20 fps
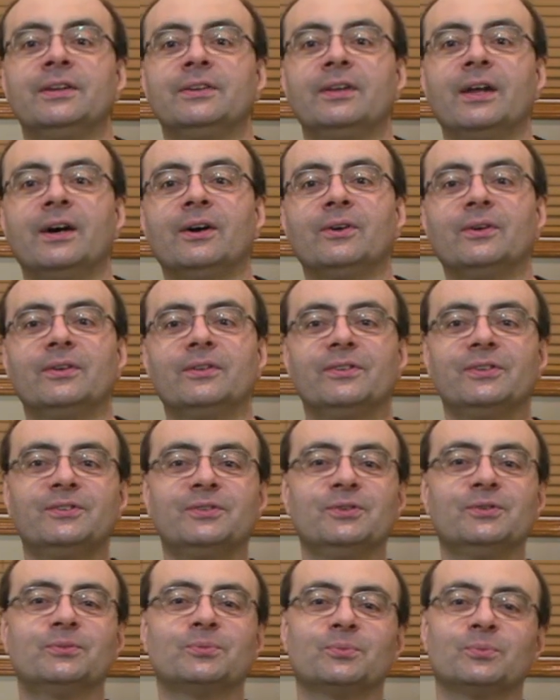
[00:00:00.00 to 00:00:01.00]
Now,
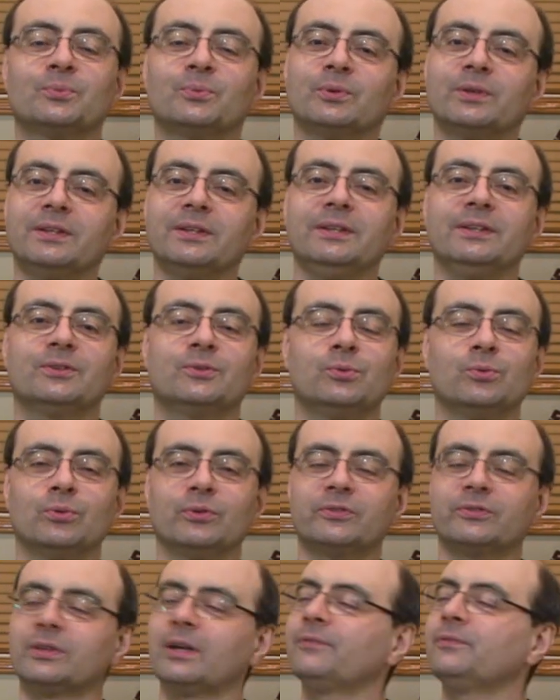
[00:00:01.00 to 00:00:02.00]
this is really
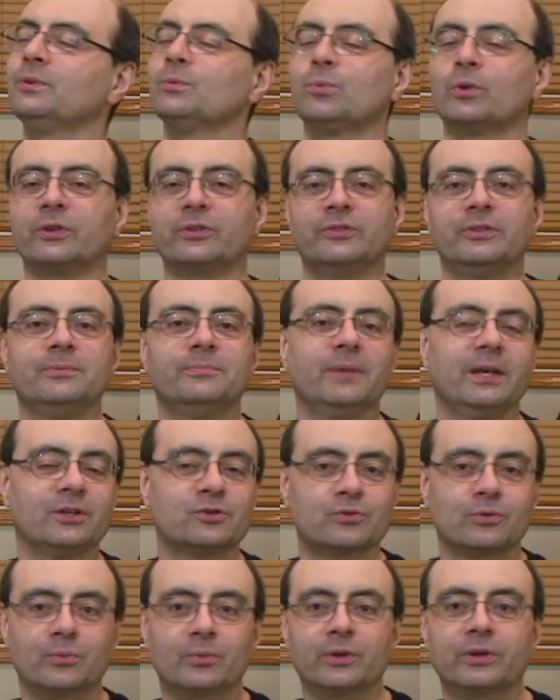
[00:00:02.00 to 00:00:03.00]
cool stuff. It works in
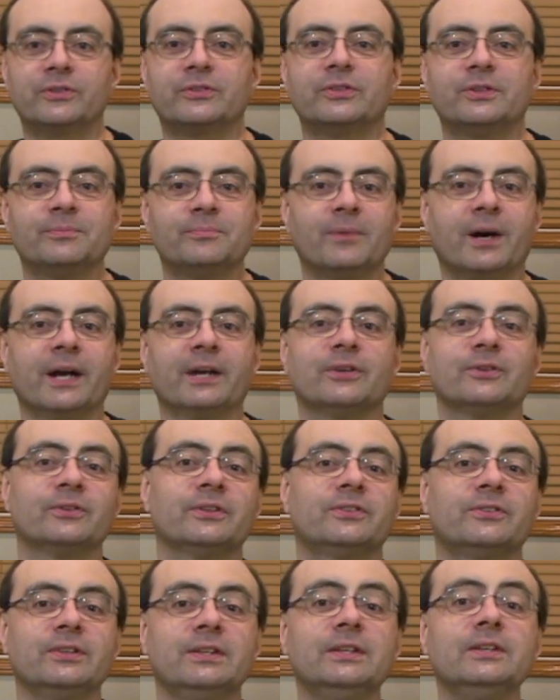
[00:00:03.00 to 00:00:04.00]
major, works in minor.
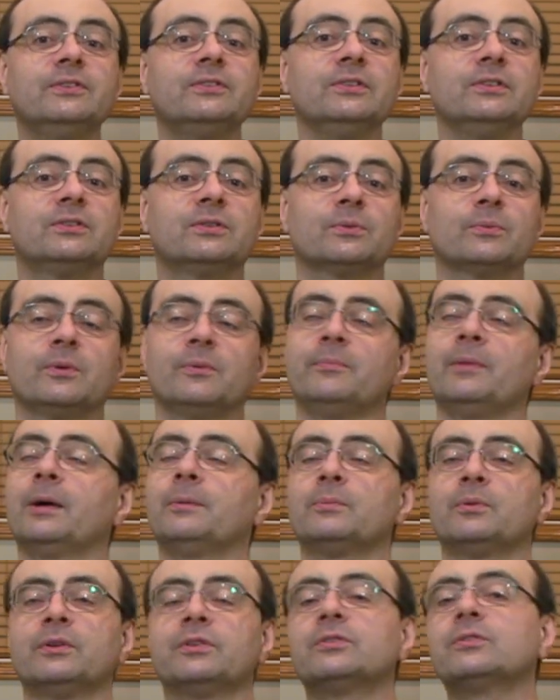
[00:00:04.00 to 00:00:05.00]
It's easy to
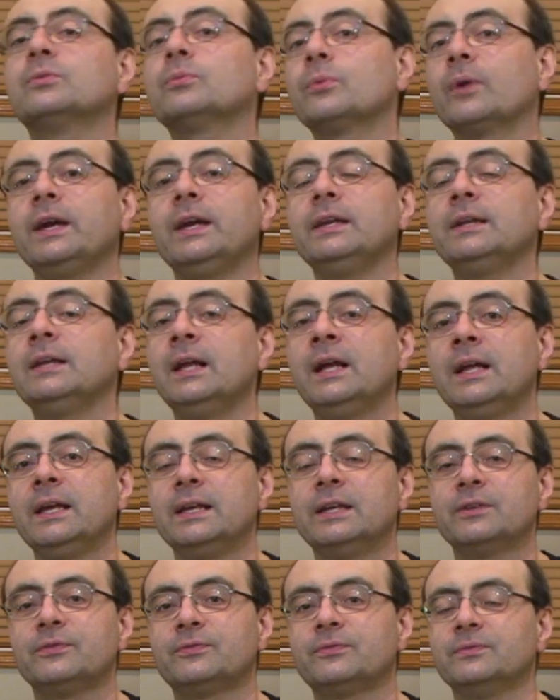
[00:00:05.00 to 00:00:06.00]
remember. It's great
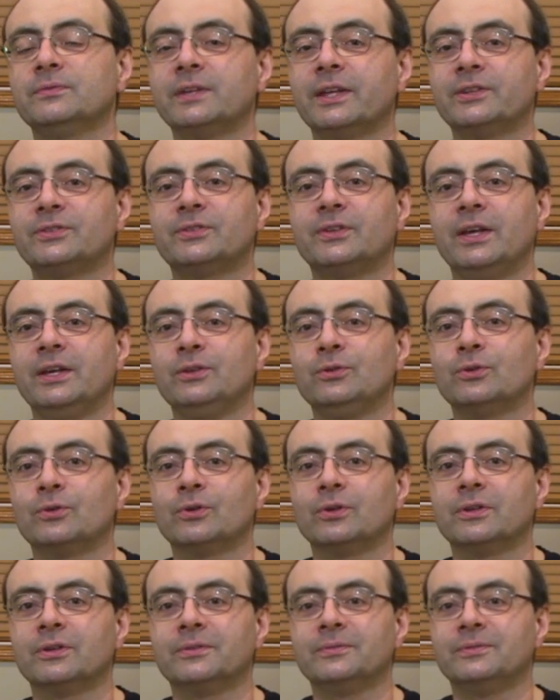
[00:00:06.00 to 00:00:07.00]
if, let's say,
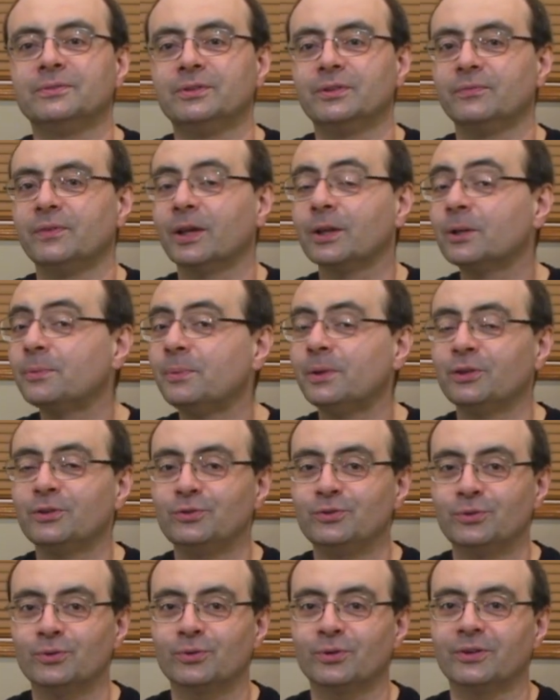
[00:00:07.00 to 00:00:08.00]
you're
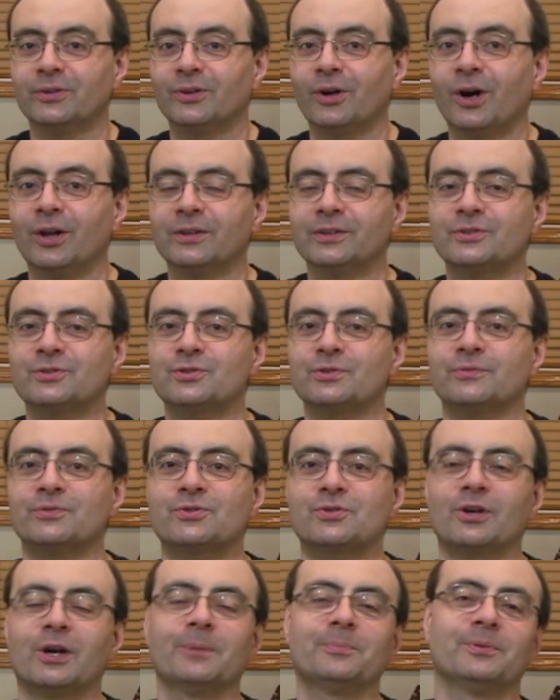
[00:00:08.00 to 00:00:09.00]
developing your knowledge of
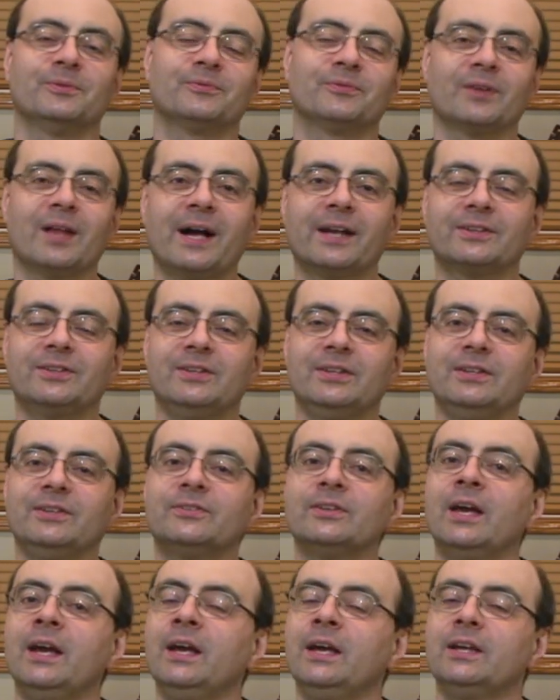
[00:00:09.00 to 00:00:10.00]
sharp and flat
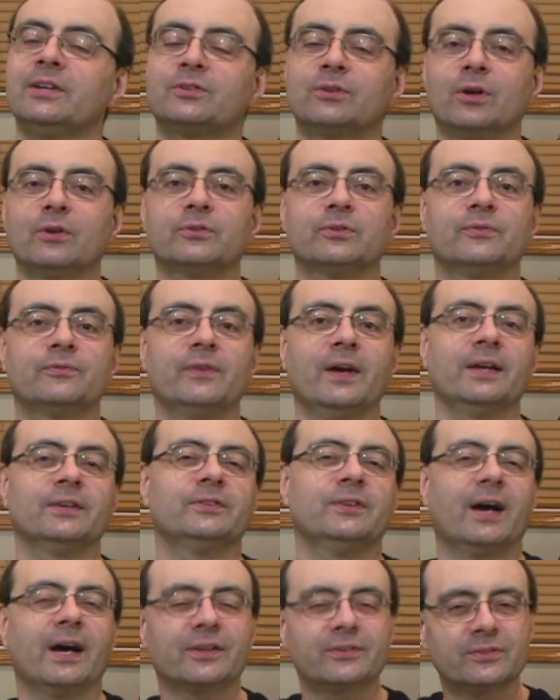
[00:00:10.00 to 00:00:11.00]
keys. It's also
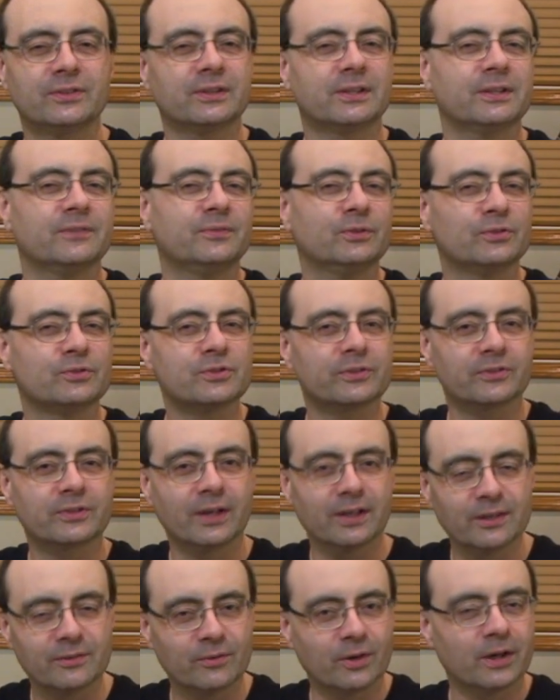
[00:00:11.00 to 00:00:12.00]
fantastic if you're just
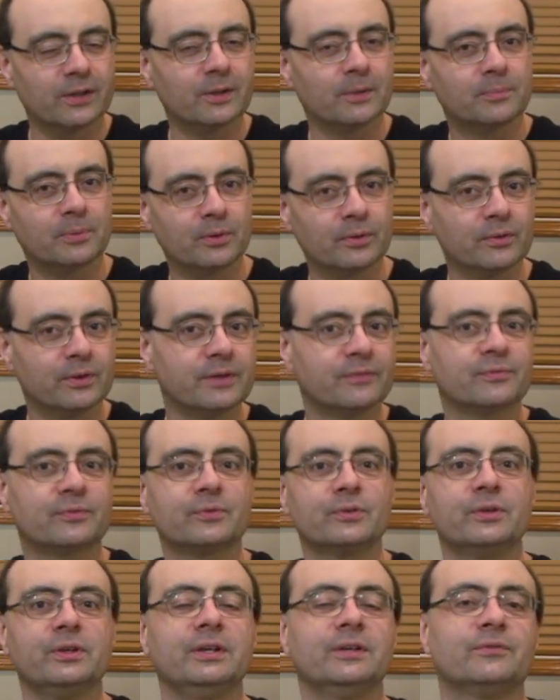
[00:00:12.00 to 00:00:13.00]
kind of on the
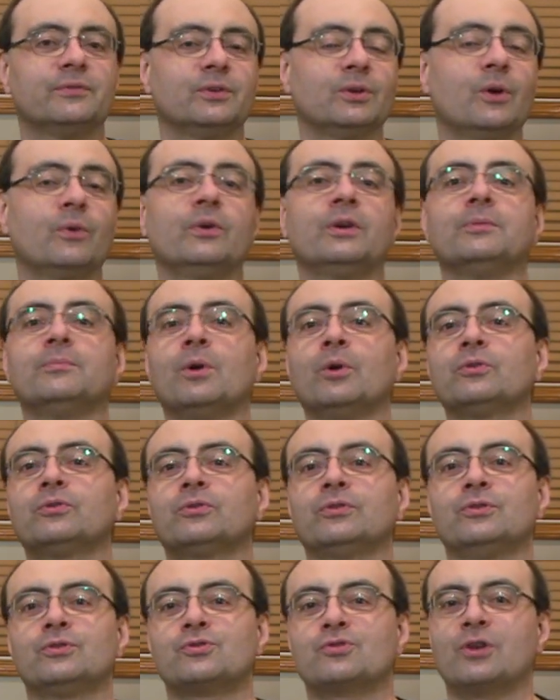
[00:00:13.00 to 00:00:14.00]
periphery of knowing
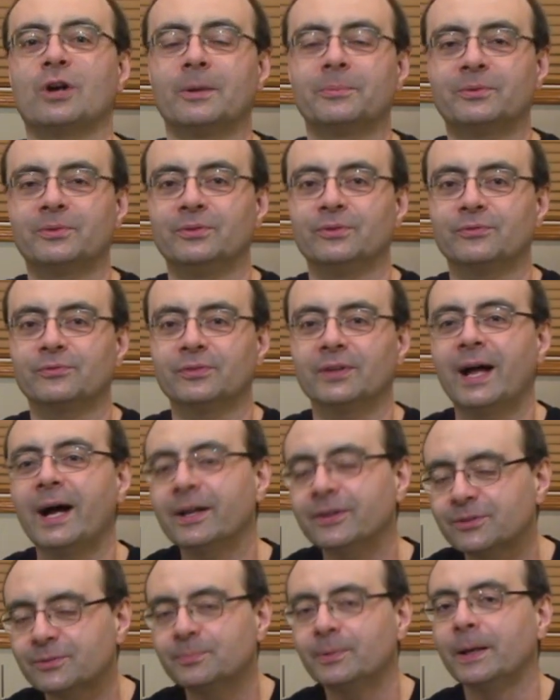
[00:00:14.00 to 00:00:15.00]
most of your sharps and your
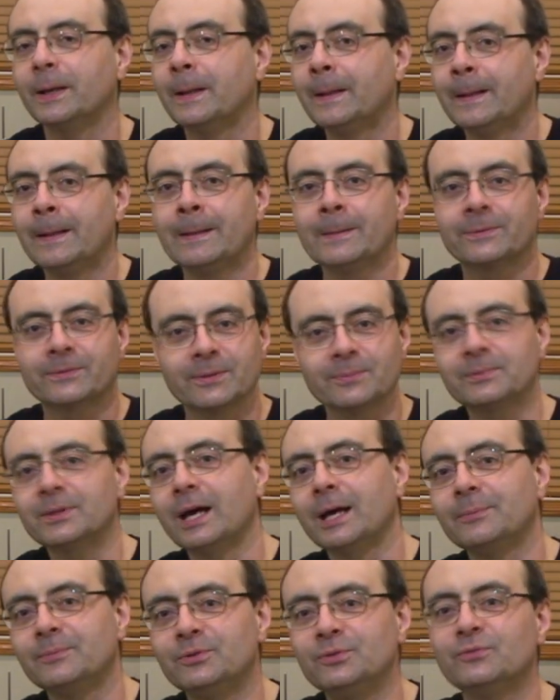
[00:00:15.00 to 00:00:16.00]
flats, but
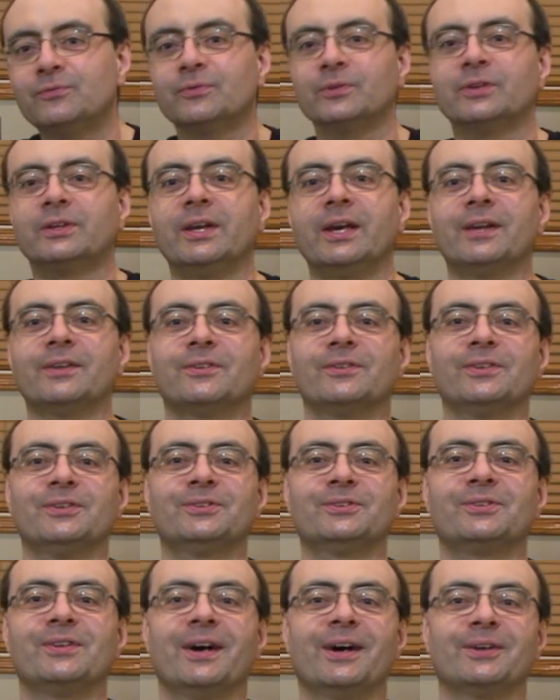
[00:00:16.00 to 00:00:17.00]
sometimes you forget
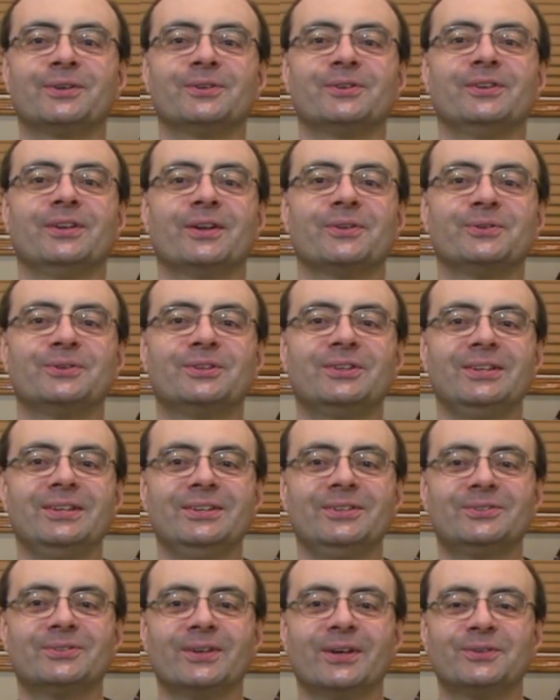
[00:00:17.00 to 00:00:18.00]
this, that, or the other
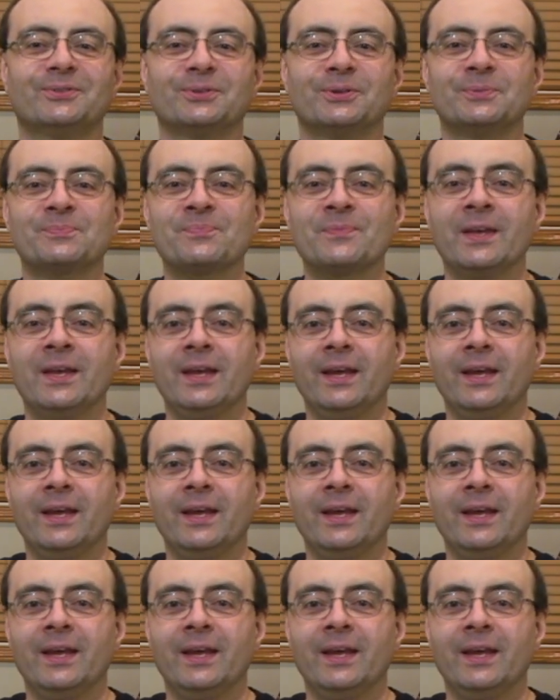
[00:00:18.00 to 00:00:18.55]
key center.